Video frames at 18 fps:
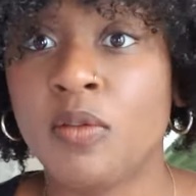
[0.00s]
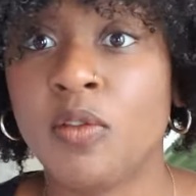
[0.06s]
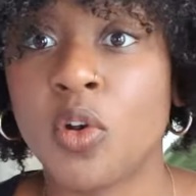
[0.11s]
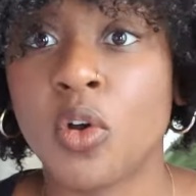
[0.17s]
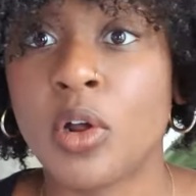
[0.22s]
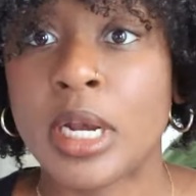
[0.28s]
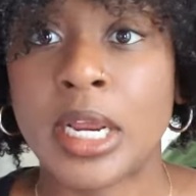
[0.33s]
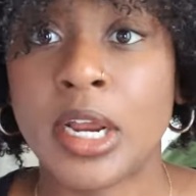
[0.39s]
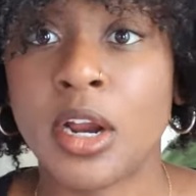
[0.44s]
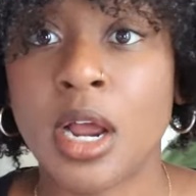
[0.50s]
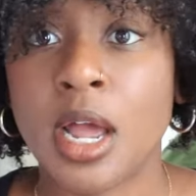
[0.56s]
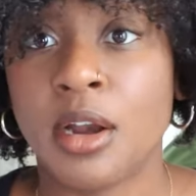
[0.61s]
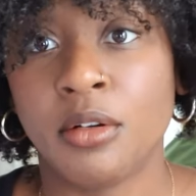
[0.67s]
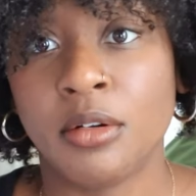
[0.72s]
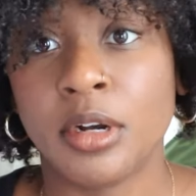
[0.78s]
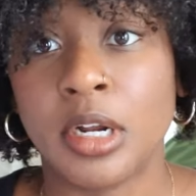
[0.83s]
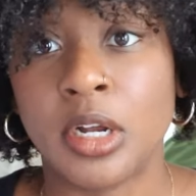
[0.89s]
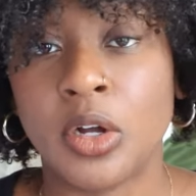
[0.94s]
even on here, I
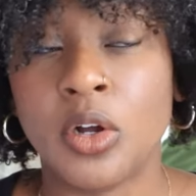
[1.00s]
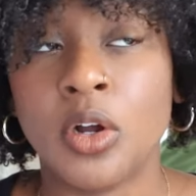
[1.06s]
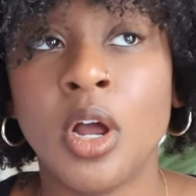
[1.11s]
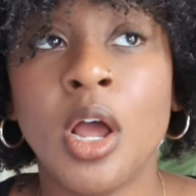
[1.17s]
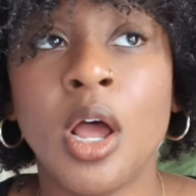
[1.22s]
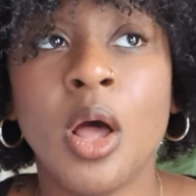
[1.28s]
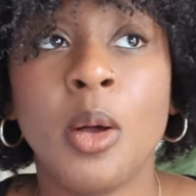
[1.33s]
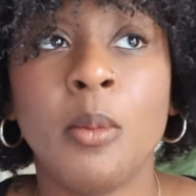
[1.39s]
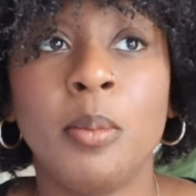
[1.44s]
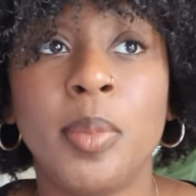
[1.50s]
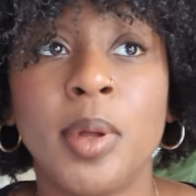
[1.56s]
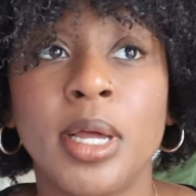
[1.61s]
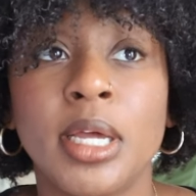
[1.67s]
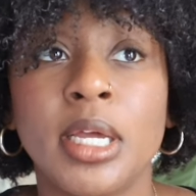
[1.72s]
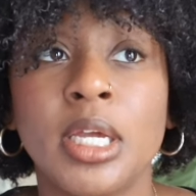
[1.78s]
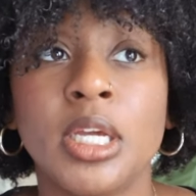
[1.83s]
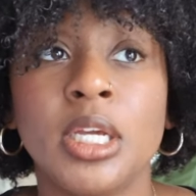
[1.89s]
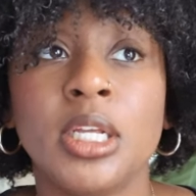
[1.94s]
don't know.
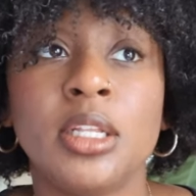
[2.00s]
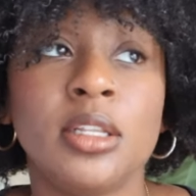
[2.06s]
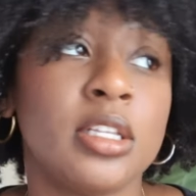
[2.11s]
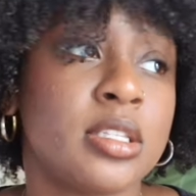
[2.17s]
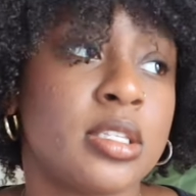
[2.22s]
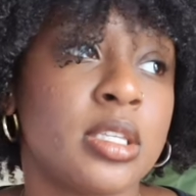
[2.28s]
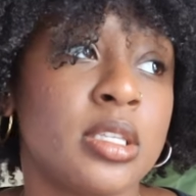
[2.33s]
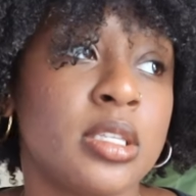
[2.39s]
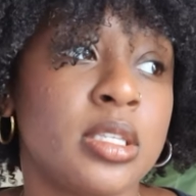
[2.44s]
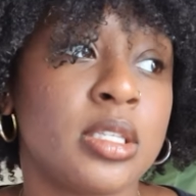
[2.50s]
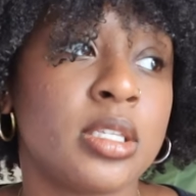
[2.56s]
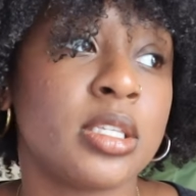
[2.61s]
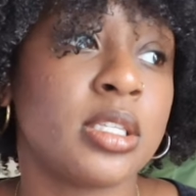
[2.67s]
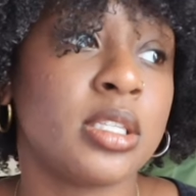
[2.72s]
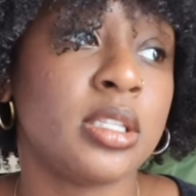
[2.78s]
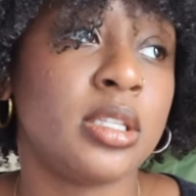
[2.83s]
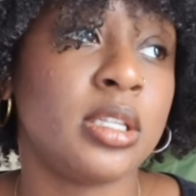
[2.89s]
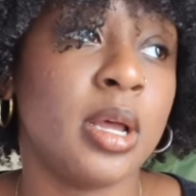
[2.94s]
But this is
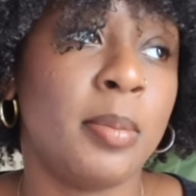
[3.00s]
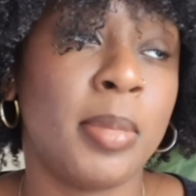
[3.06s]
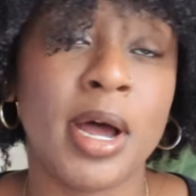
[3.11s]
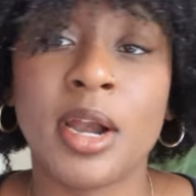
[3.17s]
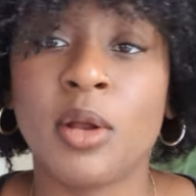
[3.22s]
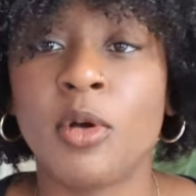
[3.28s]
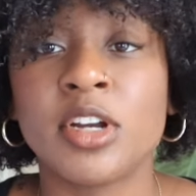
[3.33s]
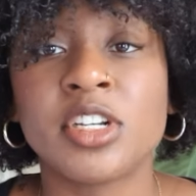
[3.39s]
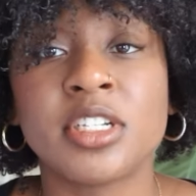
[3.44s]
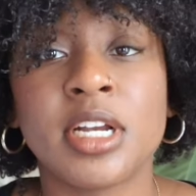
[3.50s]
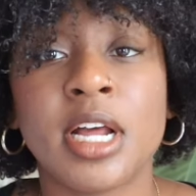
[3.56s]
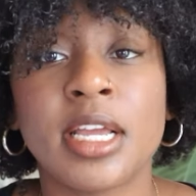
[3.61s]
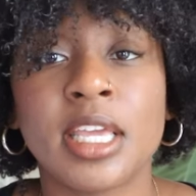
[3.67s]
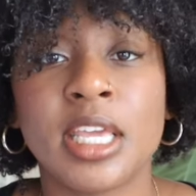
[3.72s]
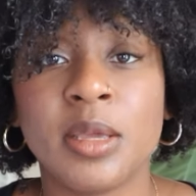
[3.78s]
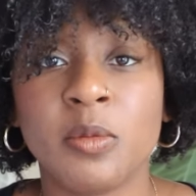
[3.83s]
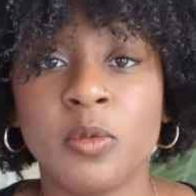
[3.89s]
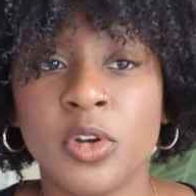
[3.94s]
a body wash that I
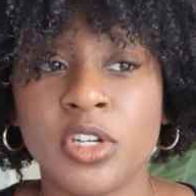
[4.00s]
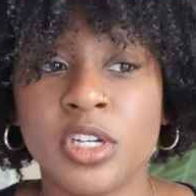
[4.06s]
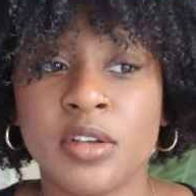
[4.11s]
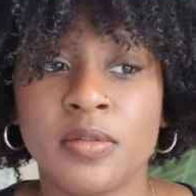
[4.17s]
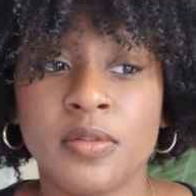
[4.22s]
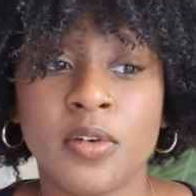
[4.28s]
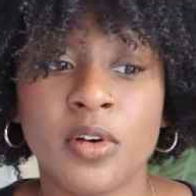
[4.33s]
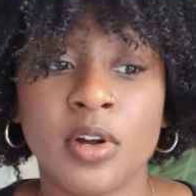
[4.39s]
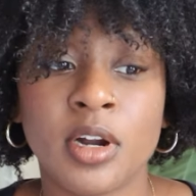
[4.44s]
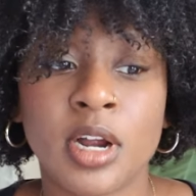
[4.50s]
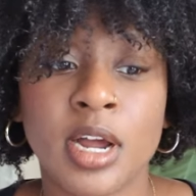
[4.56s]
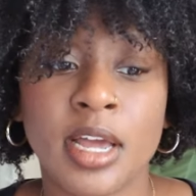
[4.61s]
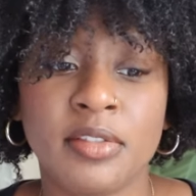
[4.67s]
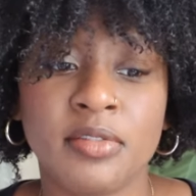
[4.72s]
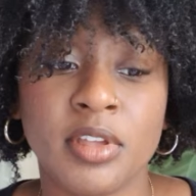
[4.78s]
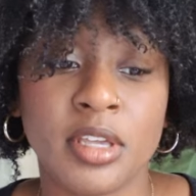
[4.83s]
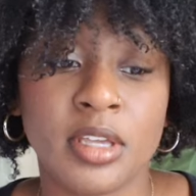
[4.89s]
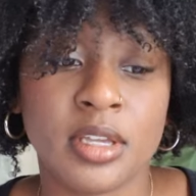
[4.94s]
keep reaching for. I
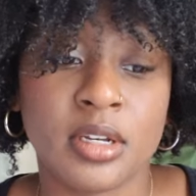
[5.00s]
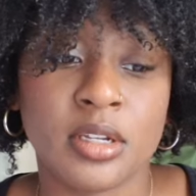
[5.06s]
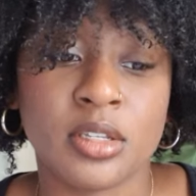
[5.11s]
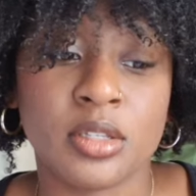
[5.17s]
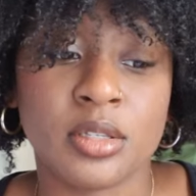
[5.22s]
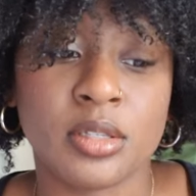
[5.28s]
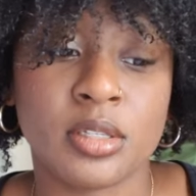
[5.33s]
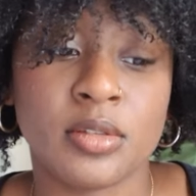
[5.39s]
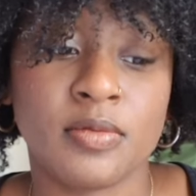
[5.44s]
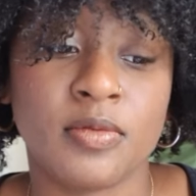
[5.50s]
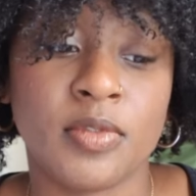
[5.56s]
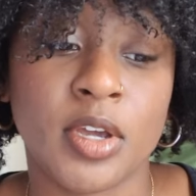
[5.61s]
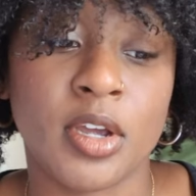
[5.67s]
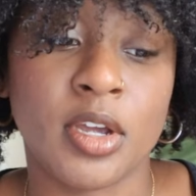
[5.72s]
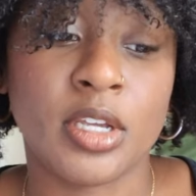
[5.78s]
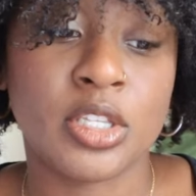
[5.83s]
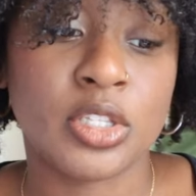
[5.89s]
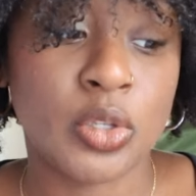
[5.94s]
think it is
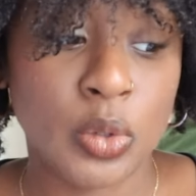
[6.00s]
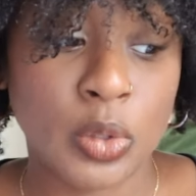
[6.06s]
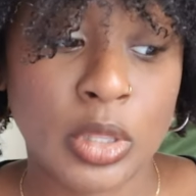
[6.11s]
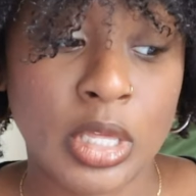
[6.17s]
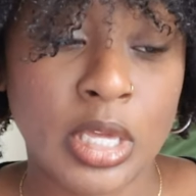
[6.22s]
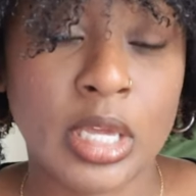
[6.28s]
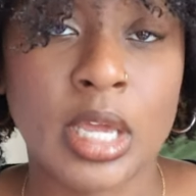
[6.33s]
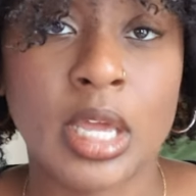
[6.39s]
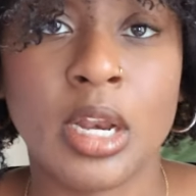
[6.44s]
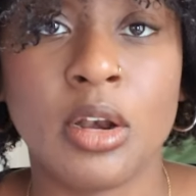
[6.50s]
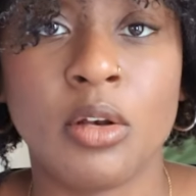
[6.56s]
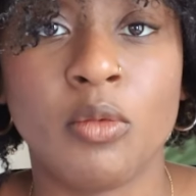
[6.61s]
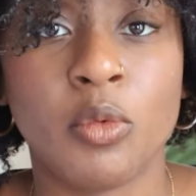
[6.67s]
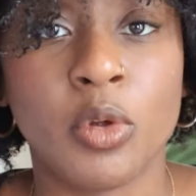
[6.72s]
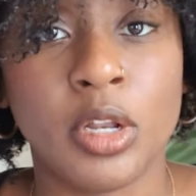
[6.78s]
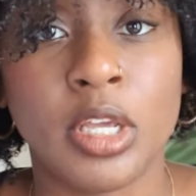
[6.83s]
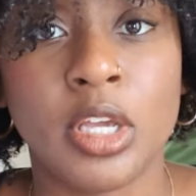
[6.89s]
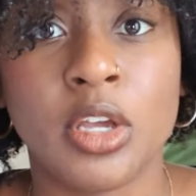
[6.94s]
very soothing and
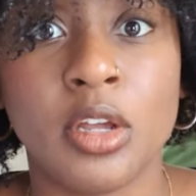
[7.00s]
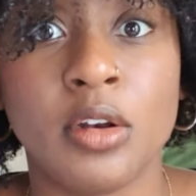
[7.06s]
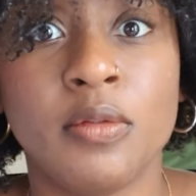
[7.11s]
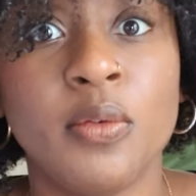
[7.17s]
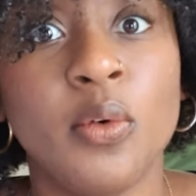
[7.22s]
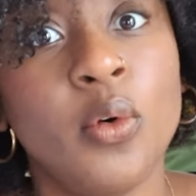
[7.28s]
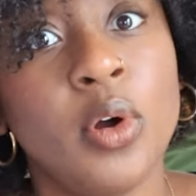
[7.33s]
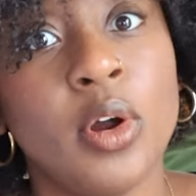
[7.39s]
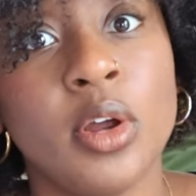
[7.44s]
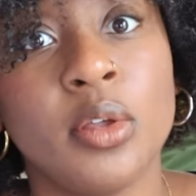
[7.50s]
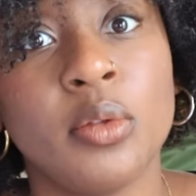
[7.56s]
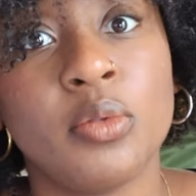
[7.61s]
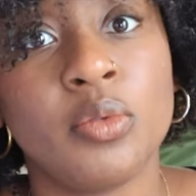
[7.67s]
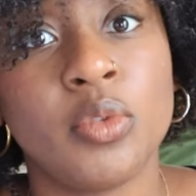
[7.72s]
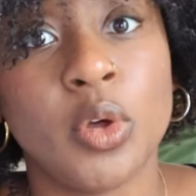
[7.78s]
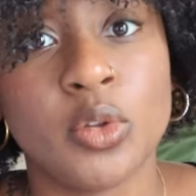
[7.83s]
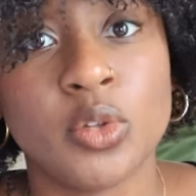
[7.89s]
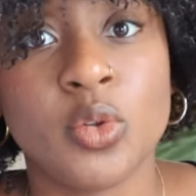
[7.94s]
really good for
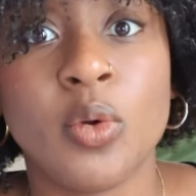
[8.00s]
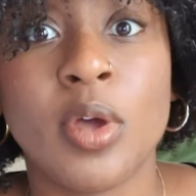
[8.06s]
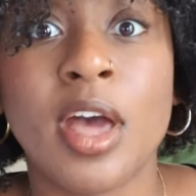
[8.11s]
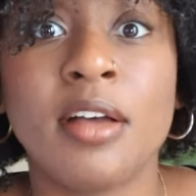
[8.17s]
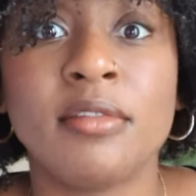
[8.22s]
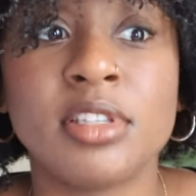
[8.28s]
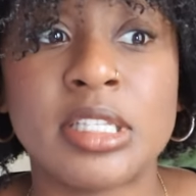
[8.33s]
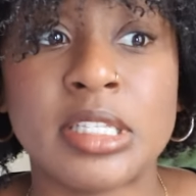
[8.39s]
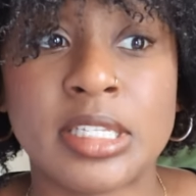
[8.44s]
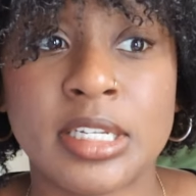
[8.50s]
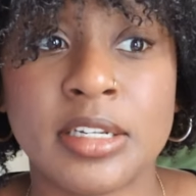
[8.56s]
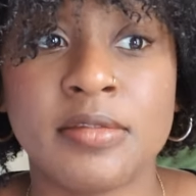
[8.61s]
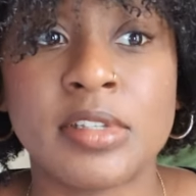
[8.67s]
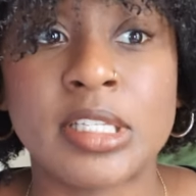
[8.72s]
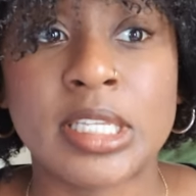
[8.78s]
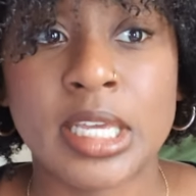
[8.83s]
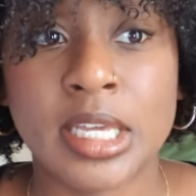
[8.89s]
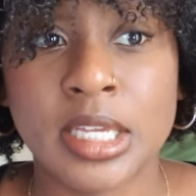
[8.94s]
those who have sensitive
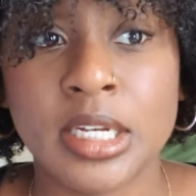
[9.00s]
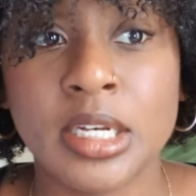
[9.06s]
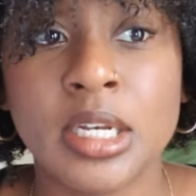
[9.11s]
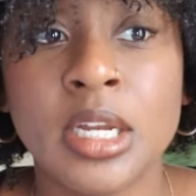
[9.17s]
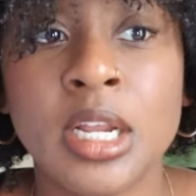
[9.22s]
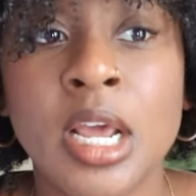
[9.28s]
skin.